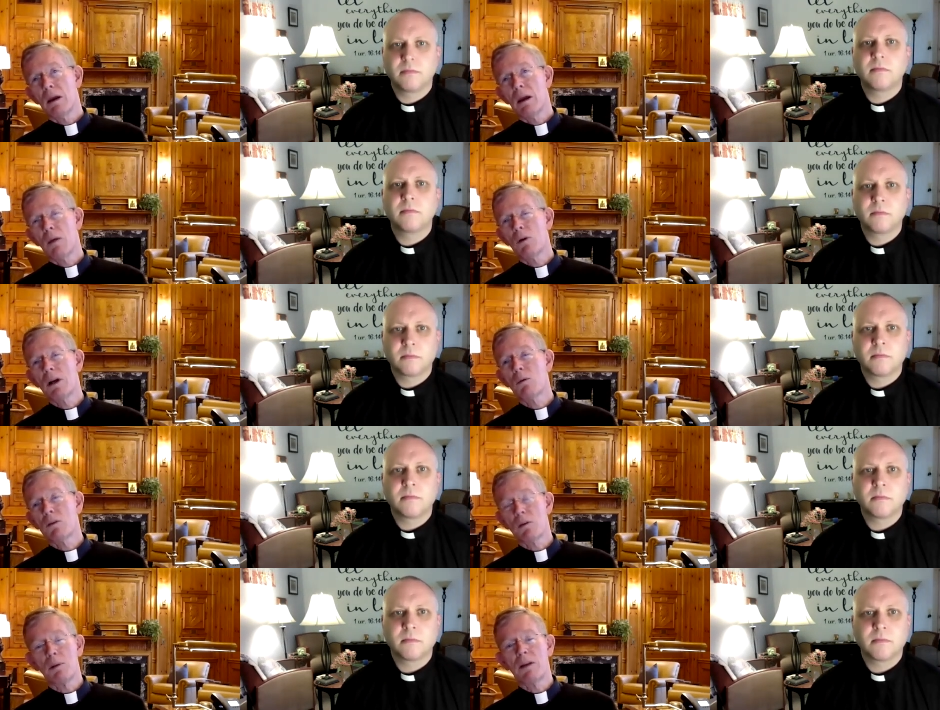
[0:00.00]
Speaker 1: and really was
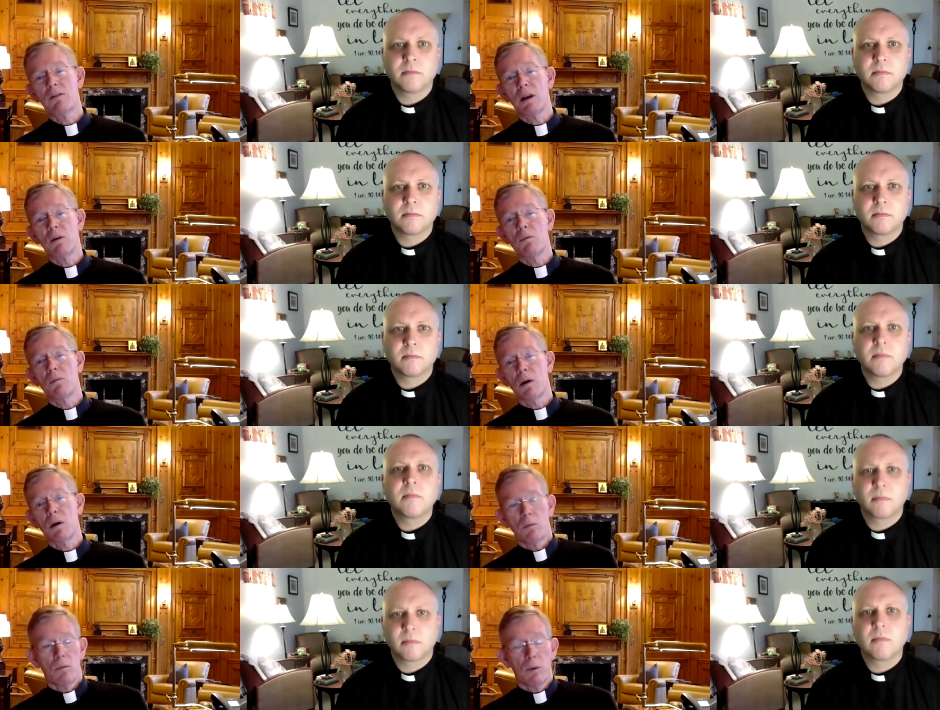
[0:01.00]
a blessing.
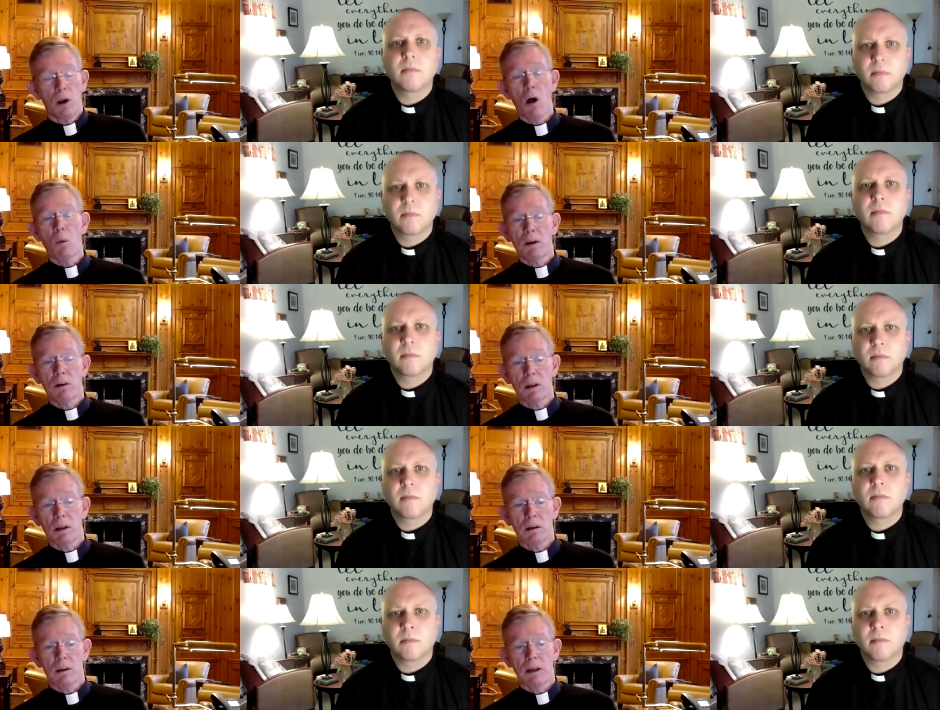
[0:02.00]
We all went to
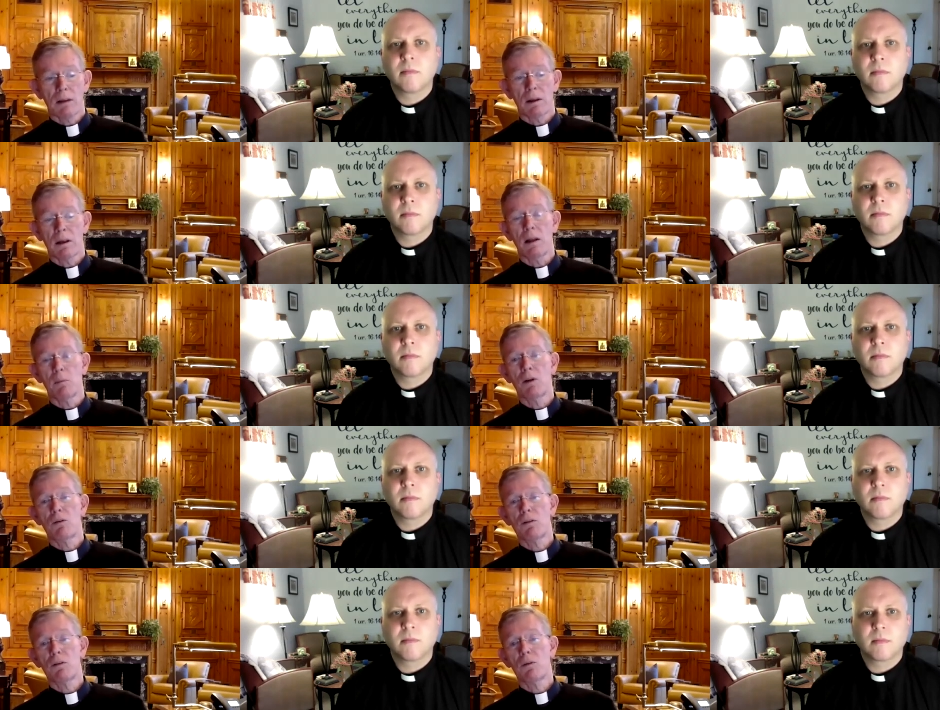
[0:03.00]
the Catholic
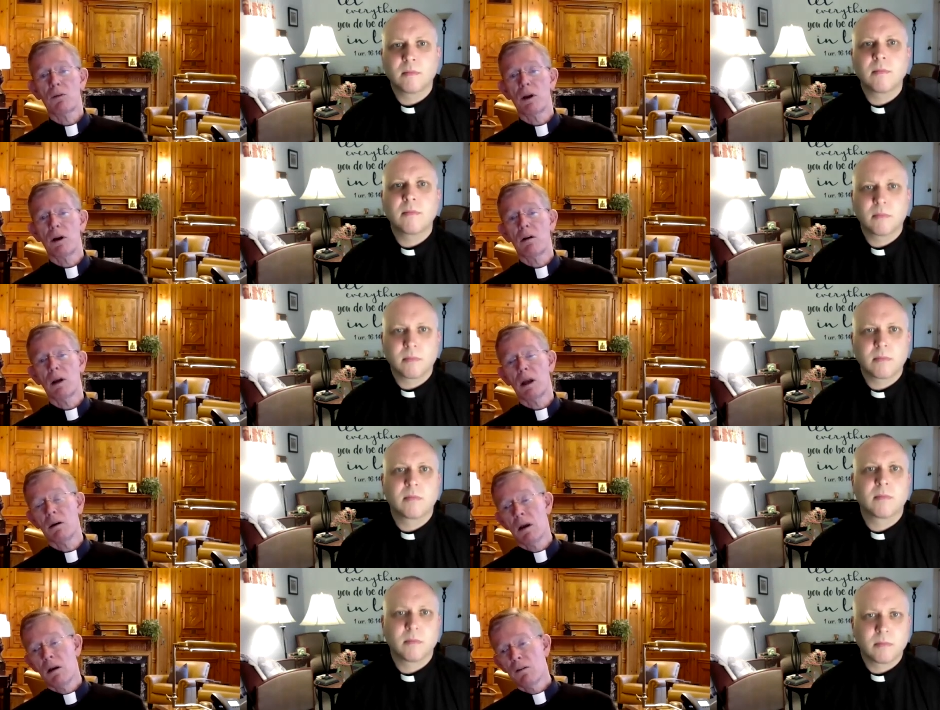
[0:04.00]
elementary school there, and
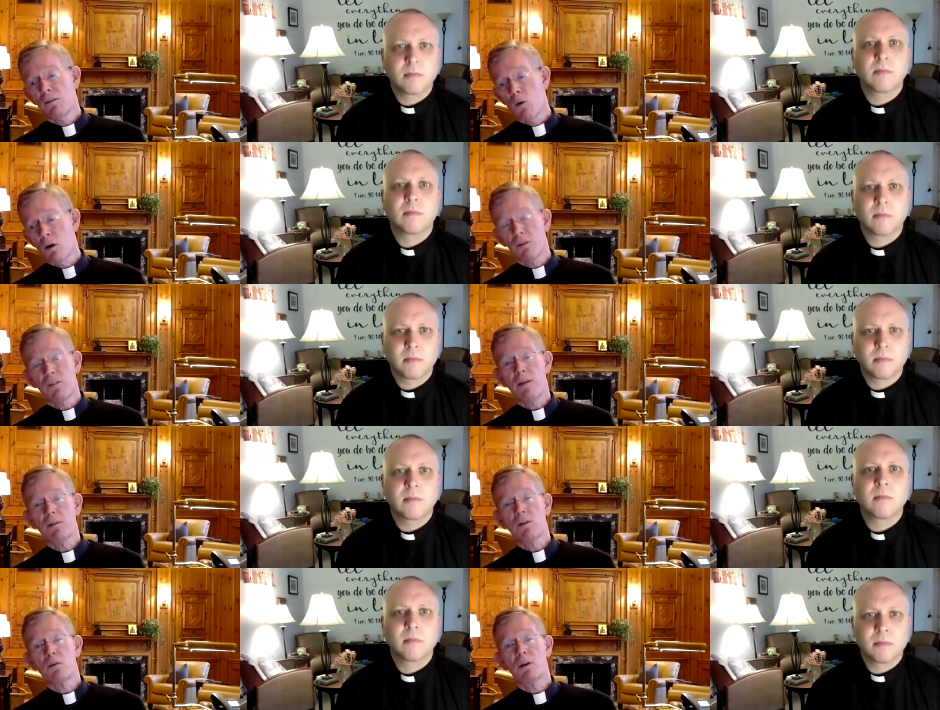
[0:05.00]
four of the five of
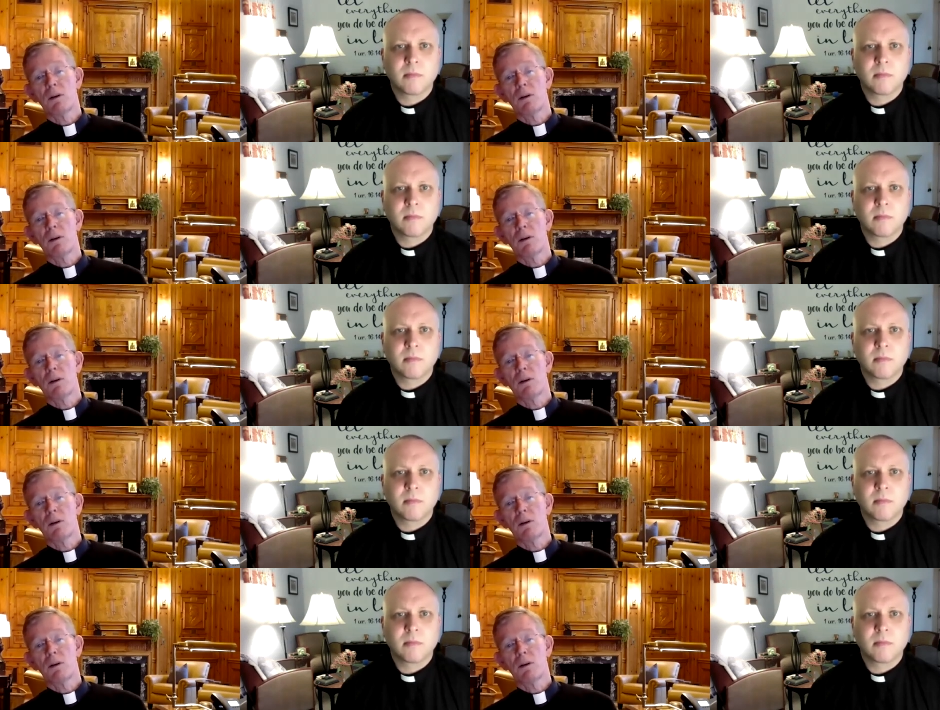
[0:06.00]
us went to